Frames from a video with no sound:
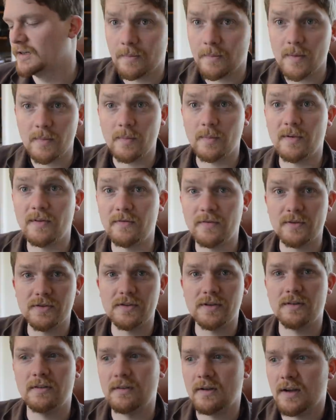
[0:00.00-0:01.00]
But I think people will be
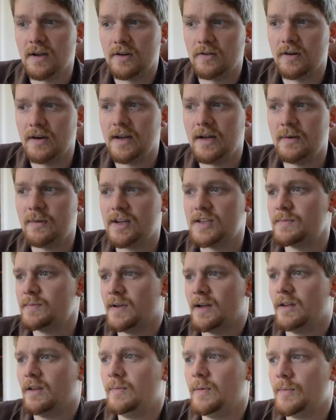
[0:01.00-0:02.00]
forced to agree
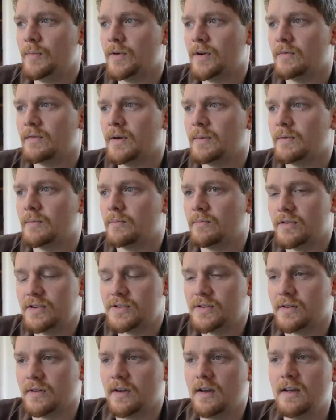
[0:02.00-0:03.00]
anyways. A lot of people get raped in
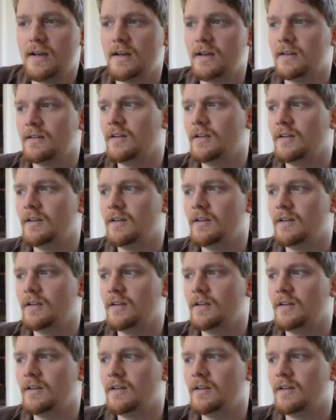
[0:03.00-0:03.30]
prison.